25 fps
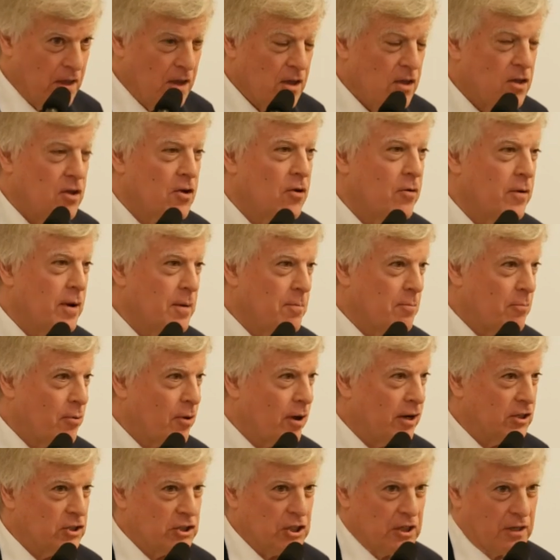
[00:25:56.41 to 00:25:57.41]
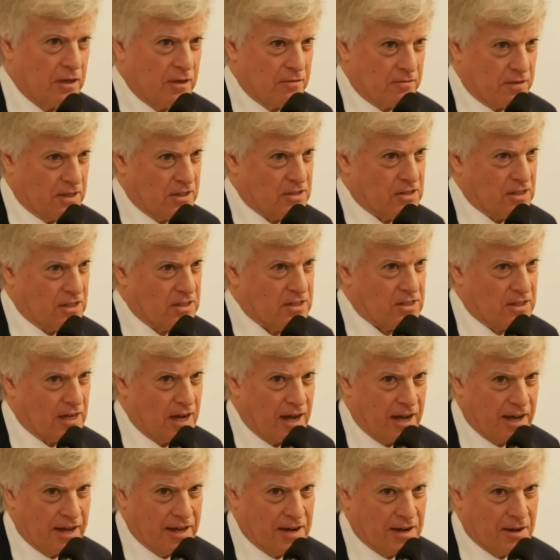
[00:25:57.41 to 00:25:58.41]
your impression of the
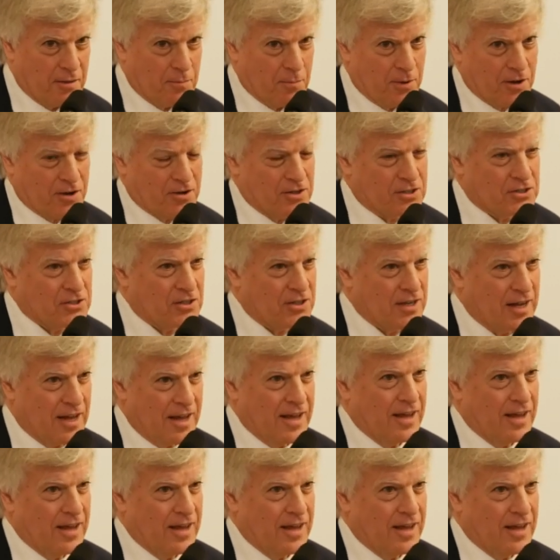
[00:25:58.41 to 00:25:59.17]
society, because